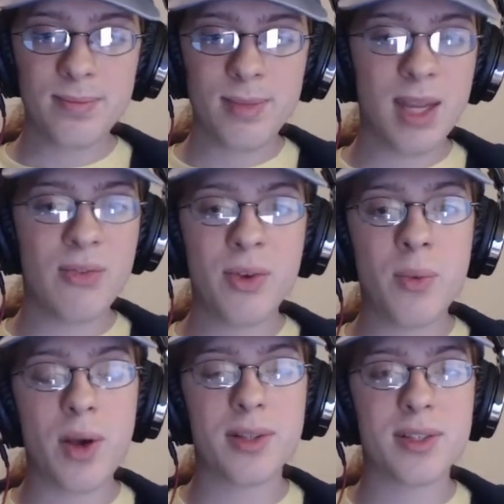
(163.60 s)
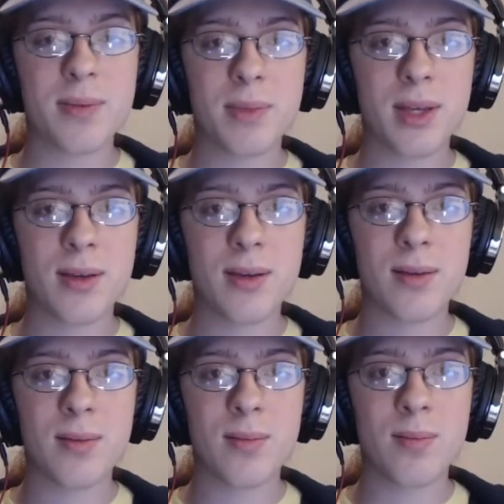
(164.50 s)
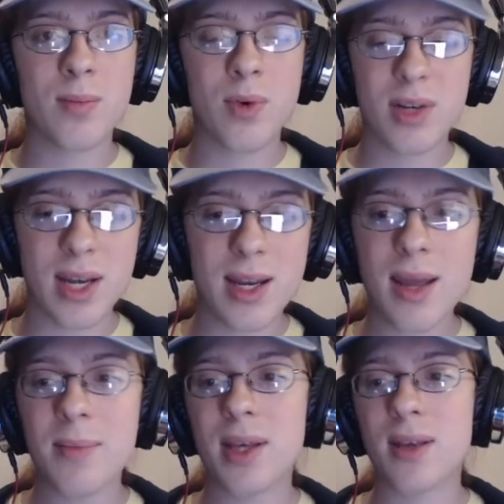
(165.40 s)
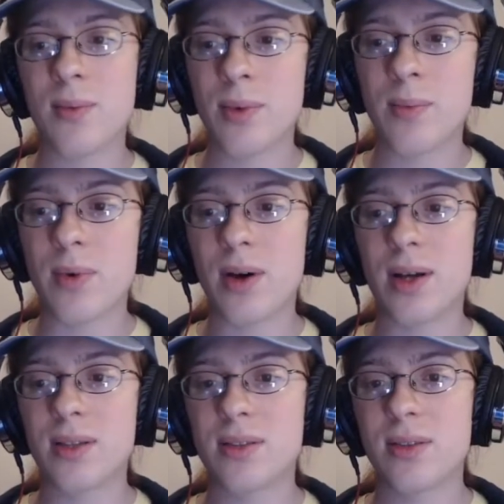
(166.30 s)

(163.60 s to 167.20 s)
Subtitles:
If we want something more dynamic and we want